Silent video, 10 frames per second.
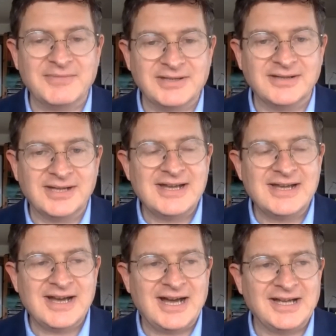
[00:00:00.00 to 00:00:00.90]
And
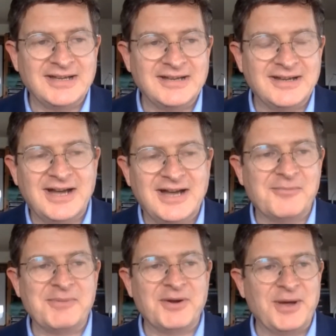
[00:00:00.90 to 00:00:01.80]
I
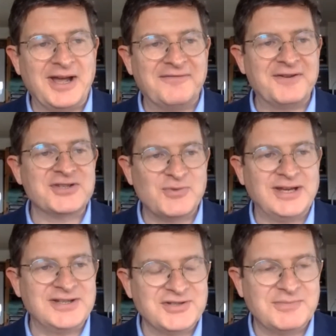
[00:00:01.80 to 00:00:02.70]
remember when I first
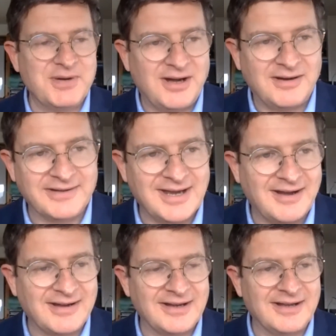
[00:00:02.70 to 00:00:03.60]
went into the bar at the
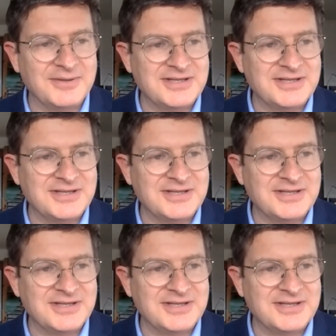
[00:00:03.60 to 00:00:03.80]
Garrick Club,